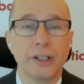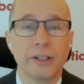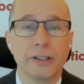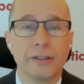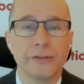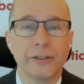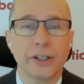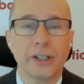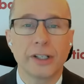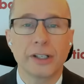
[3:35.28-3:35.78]

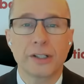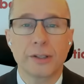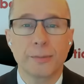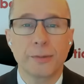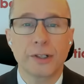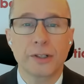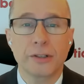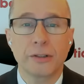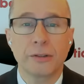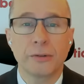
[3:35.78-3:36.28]
spending finance
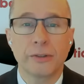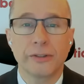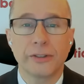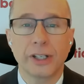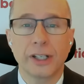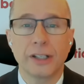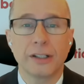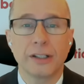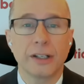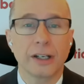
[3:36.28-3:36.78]
minister we've
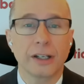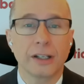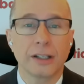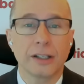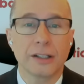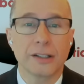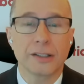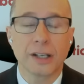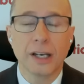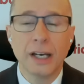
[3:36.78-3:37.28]
had in
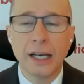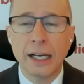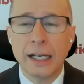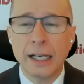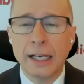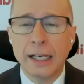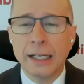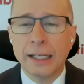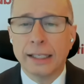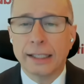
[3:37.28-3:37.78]
decades.
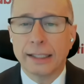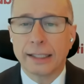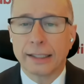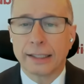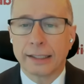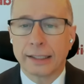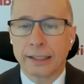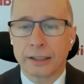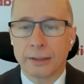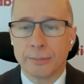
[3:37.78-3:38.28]

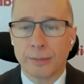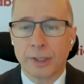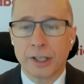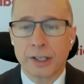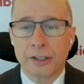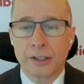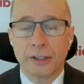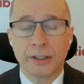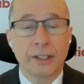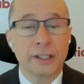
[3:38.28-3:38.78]
And at the
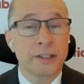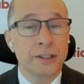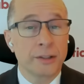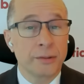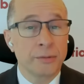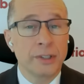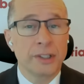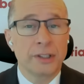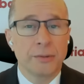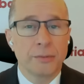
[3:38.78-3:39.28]
margin, that's
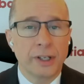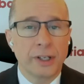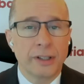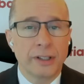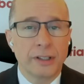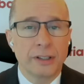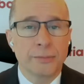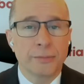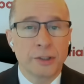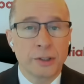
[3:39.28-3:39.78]
the reason why
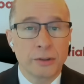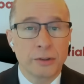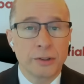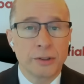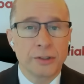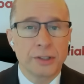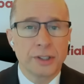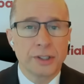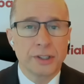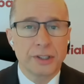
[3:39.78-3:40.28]
they
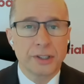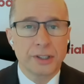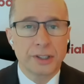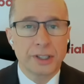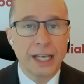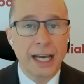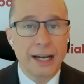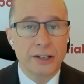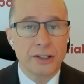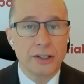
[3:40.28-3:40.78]
introduced this
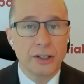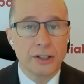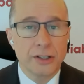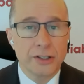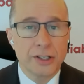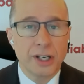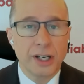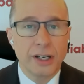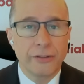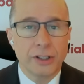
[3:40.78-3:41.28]
tax on
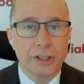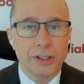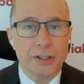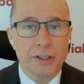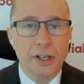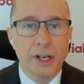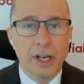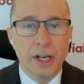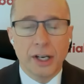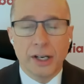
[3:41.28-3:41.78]

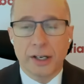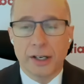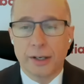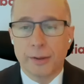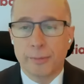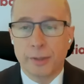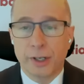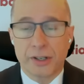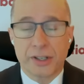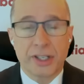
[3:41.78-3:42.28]
savings.
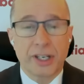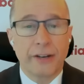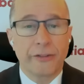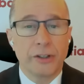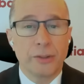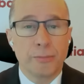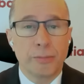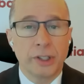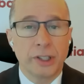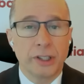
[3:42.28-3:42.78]
About
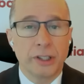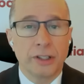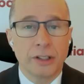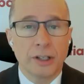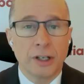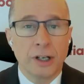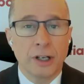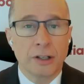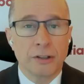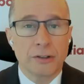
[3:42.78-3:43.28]
$7 billion,
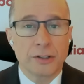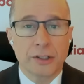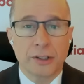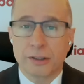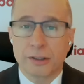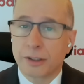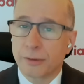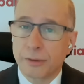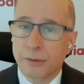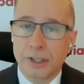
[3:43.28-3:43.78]

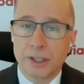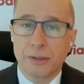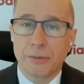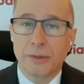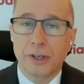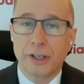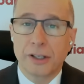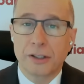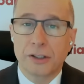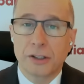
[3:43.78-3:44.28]
there's a reason
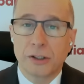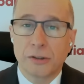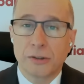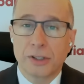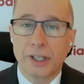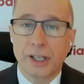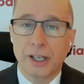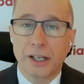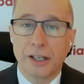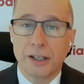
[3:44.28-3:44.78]
why they
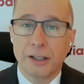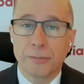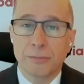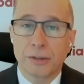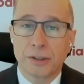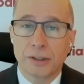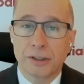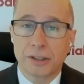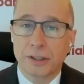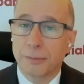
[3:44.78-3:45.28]
chose that
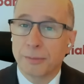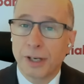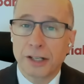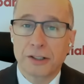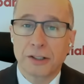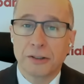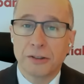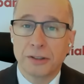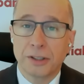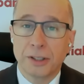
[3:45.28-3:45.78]
number. It's a
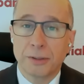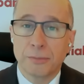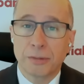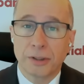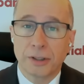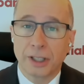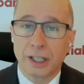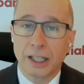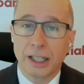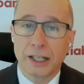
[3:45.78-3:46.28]
magical
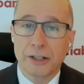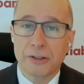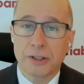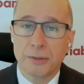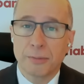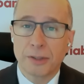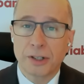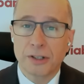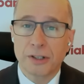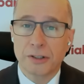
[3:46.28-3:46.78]
number. It allows
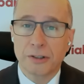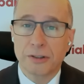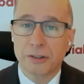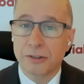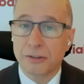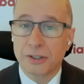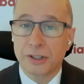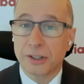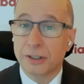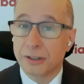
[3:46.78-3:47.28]
the minister
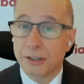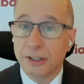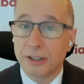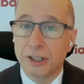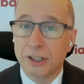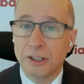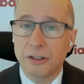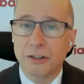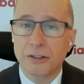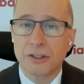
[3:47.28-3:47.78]
to
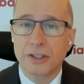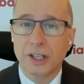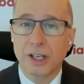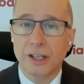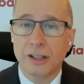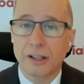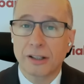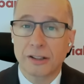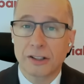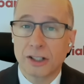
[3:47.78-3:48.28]
continue to
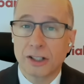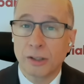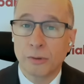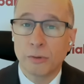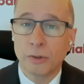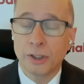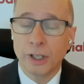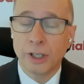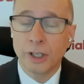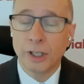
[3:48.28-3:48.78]
say that she
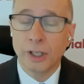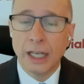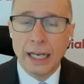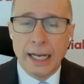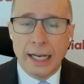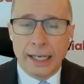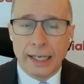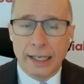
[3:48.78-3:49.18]
will